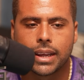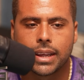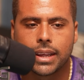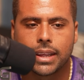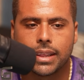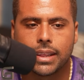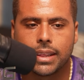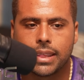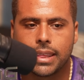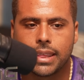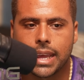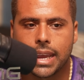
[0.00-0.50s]

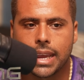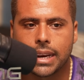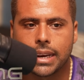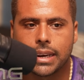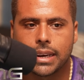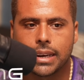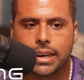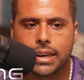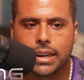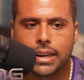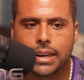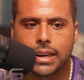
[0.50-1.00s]
then
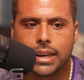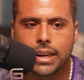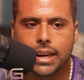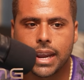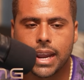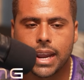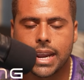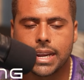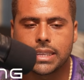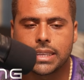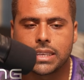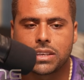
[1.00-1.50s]

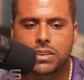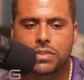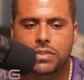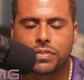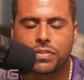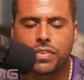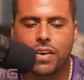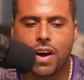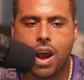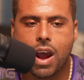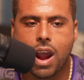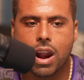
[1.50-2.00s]
it's
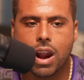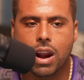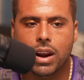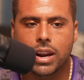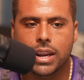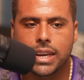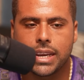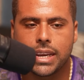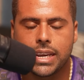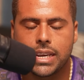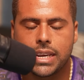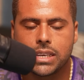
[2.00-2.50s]
far
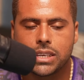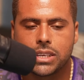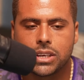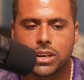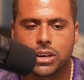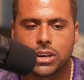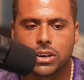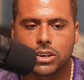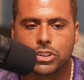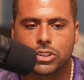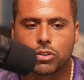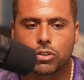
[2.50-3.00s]

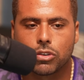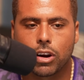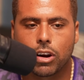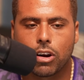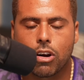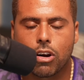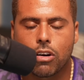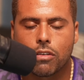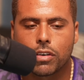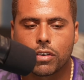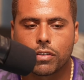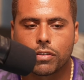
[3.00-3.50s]
easier to
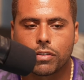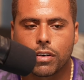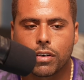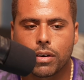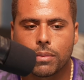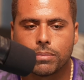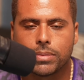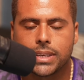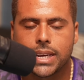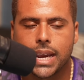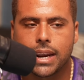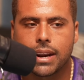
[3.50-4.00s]
recover from
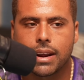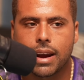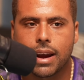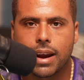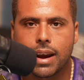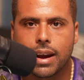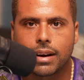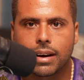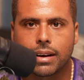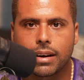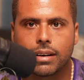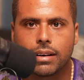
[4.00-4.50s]
Ten
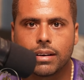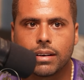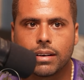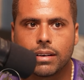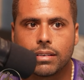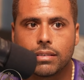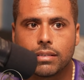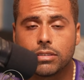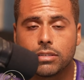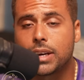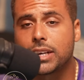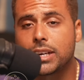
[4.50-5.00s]
Hag.
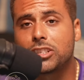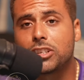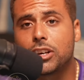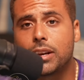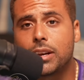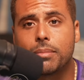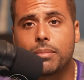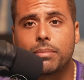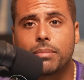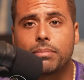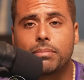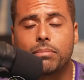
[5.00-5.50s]
It's
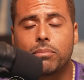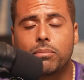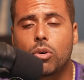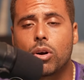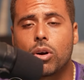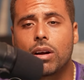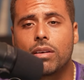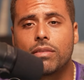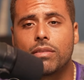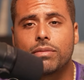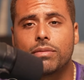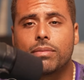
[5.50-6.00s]
actually more
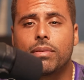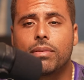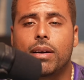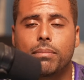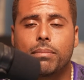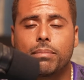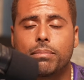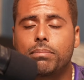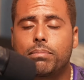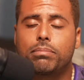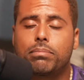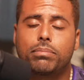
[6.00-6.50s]
of a,
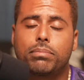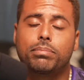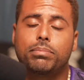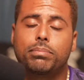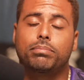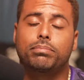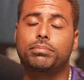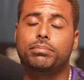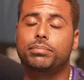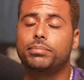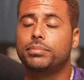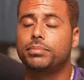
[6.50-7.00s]

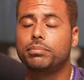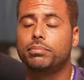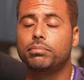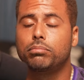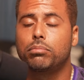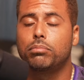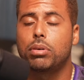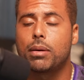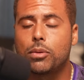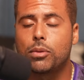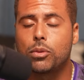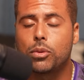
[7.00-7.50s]

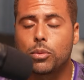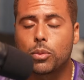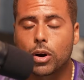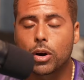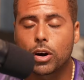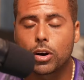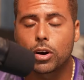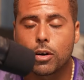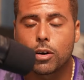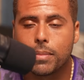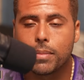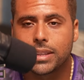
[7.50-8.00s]
probably would work
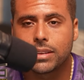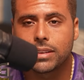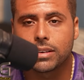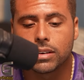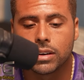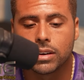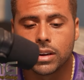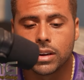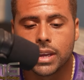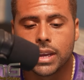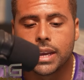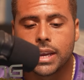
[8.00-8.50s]
out better
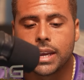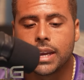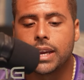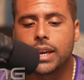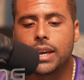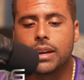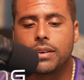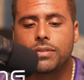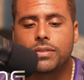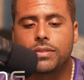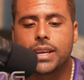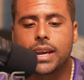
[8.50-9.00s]

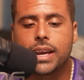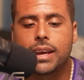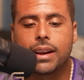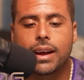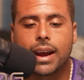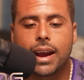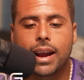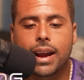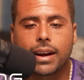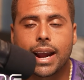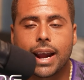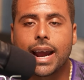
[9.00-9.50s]
if Ten
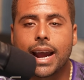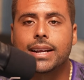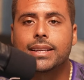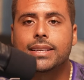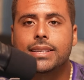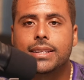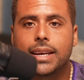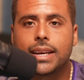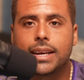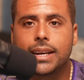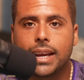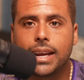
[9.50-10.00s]
Hag had
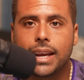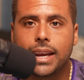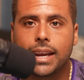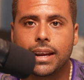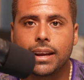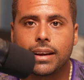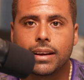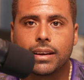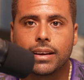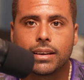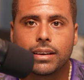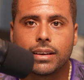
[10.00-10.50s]
said,
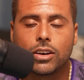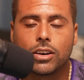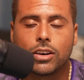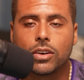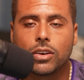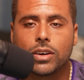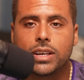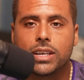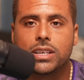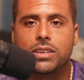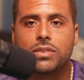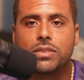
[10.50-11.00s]
hey, you know,
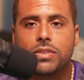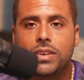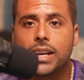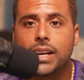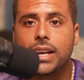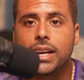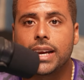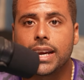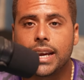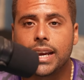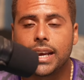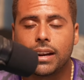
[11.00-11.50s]
he's feeling
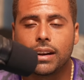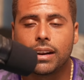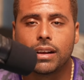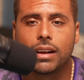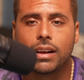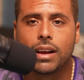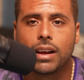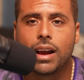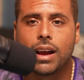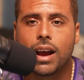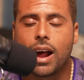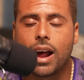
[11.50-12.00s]
ill
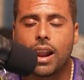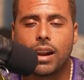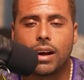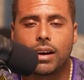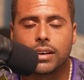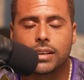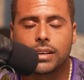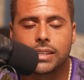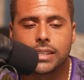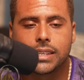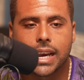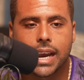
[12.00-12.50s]

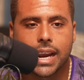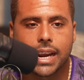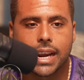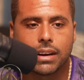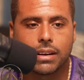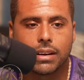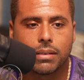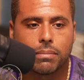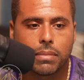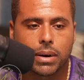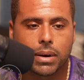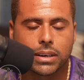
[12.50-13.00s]
alongside
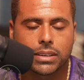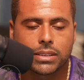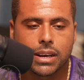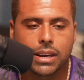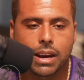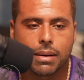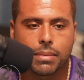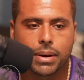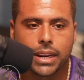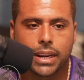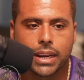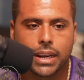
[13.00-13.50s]

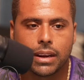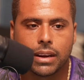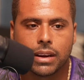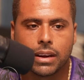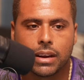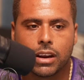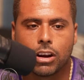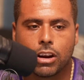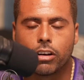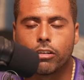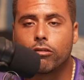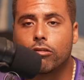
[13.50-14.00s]
McTominay,
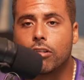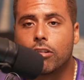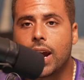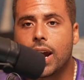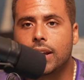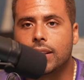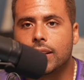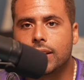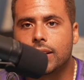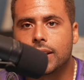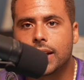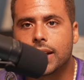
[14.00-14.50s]

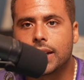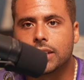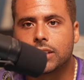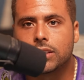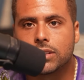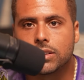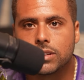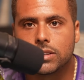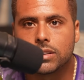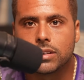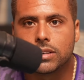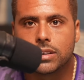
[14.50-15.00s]
rather than
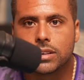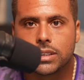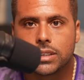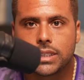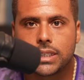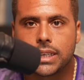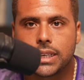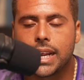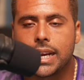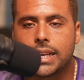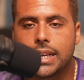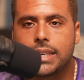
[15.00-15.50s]
to
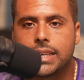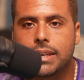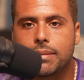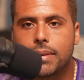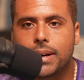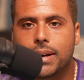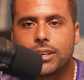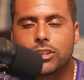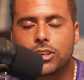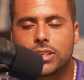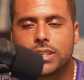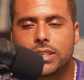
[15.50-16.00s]
slate him
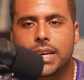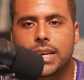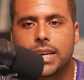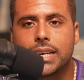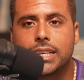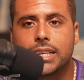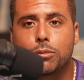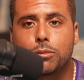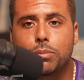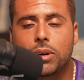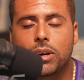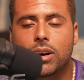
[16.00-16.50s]
and just say
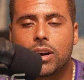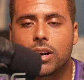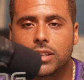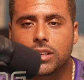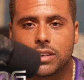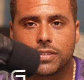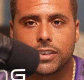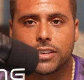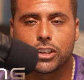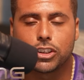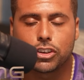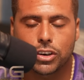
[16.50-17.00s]
it's because of
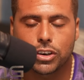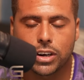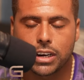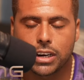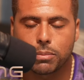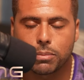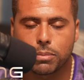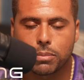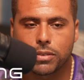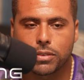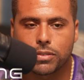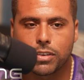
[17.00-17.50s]
his training
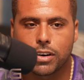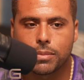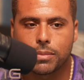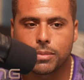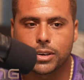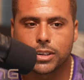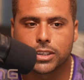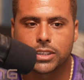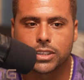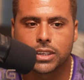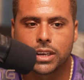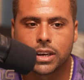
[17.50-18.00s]

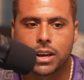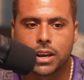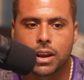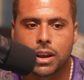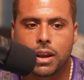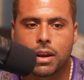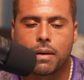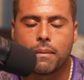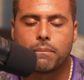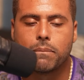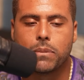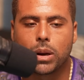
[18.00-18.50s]
performance.
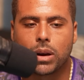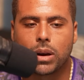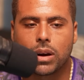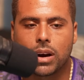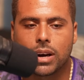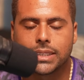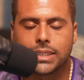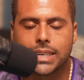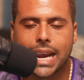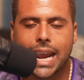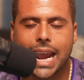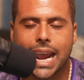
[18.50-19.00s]

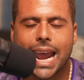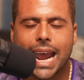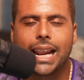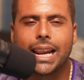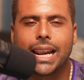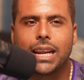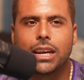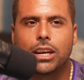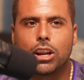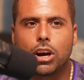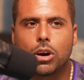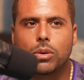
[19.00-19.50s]
Because I highly
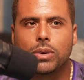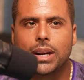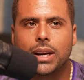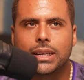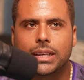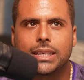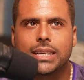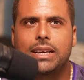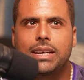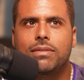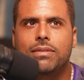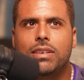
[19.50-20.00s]
doubt that
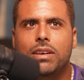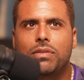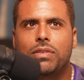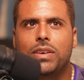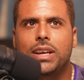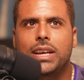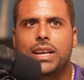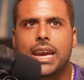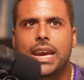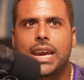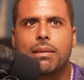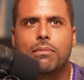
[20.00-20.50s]
even if it
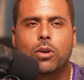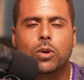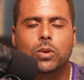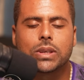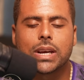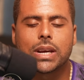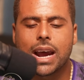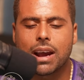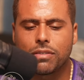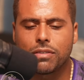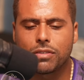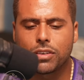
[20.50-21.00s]
came out
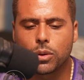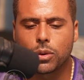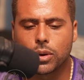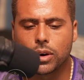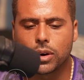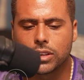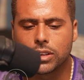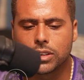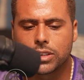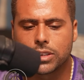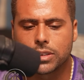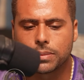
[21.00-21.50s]

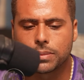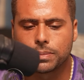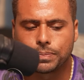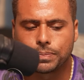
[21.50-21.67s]
afterwards